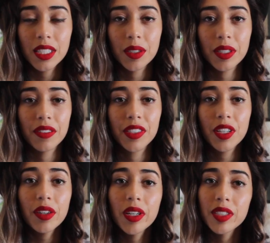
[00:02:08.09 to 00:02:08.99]
So if you
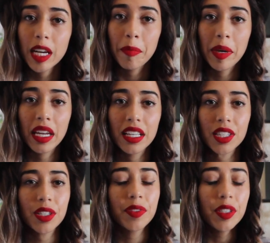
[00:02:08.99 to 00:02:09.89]
don't know
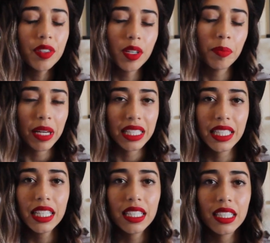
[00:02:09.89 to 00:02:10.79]
Japanese, or if you know
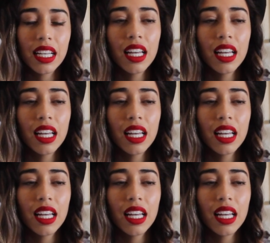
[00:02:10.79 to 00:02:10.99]
basics,